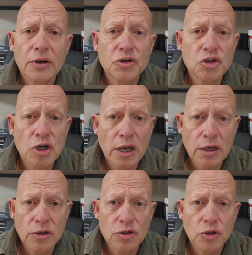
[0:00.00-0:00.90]

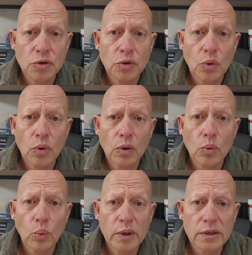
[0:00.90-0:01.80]
change your
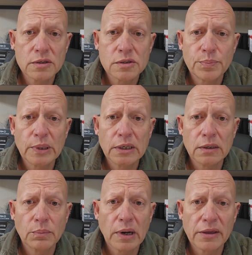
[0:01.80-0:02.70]
wind
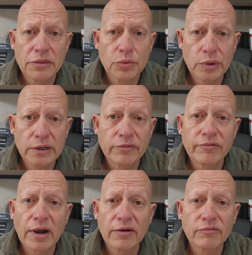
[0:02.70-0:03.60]
speed by three to
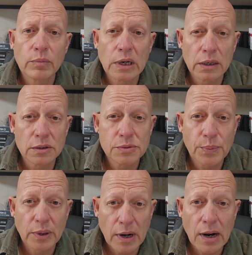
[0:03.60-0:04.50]
five miles
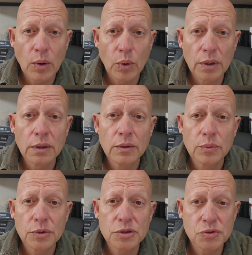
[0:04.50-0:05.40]
per hour,
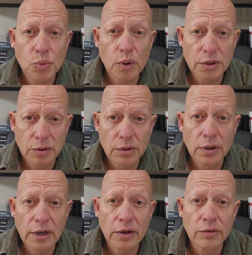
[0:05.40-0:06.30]
which is what you're
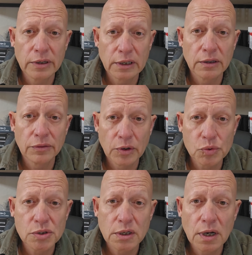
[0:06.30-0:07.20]
hearing in
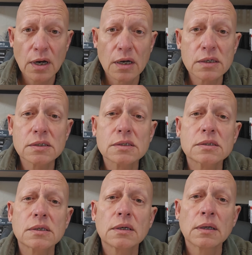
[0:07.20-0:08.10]
those
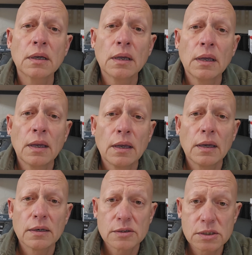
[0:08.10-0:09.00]
gusts,
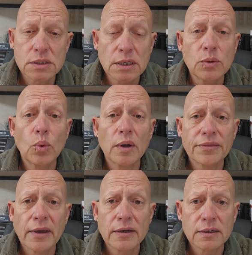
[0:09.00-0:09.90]
and see what
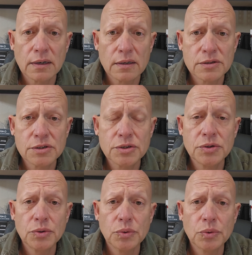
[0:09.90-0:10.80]
that does
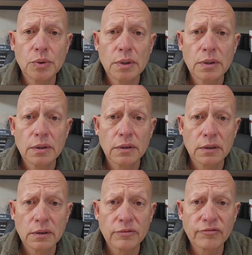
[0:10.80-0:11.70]
to
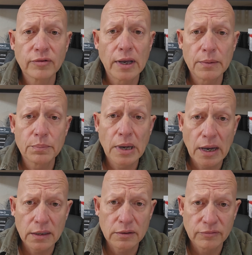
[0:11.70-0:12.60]
the flight
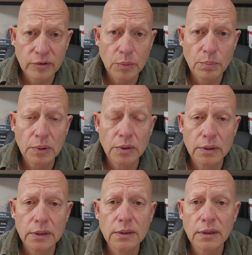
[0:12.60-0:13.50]
path of your
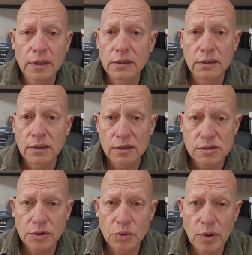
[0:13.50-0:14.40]
bullet. I think that's
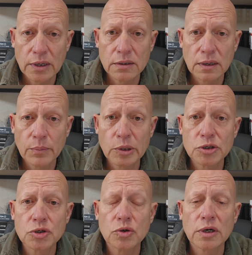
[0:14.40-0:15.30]
a great
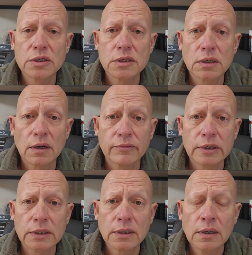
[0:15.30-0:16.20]
demonstration of
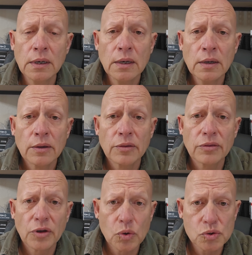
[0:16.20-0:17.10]
it.
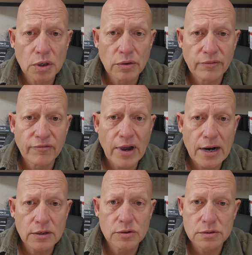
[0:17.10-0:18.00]
Those are the
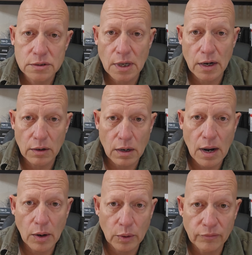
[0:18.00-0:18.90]
factors that are
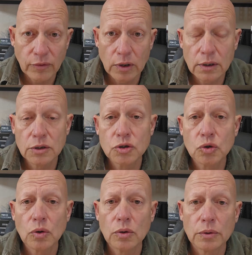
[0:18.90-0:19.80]
out of our
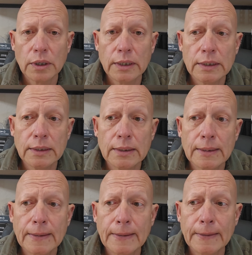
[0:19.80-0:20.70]
control, right?
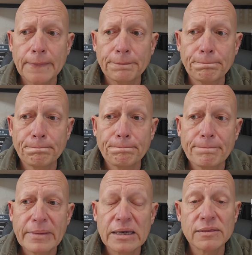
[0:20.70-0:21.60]
Um,
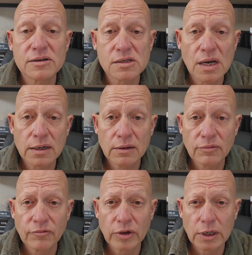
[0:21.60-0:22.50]
in the
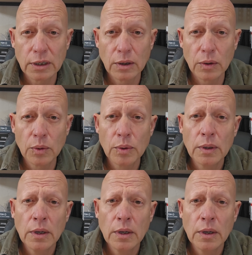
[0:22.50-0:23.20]
second video,